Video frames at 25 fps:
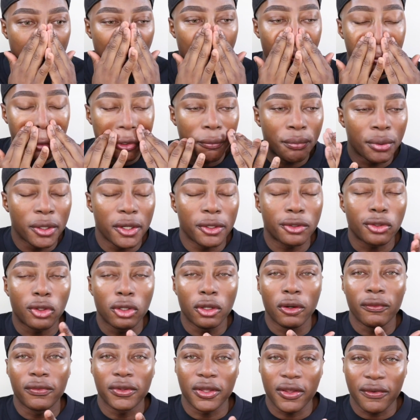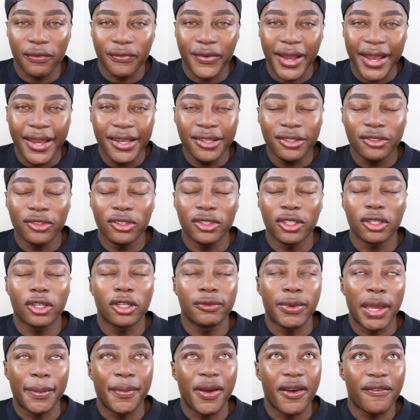I will not put this all over the face because it
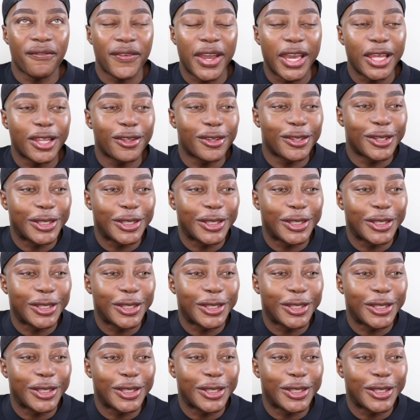could make my face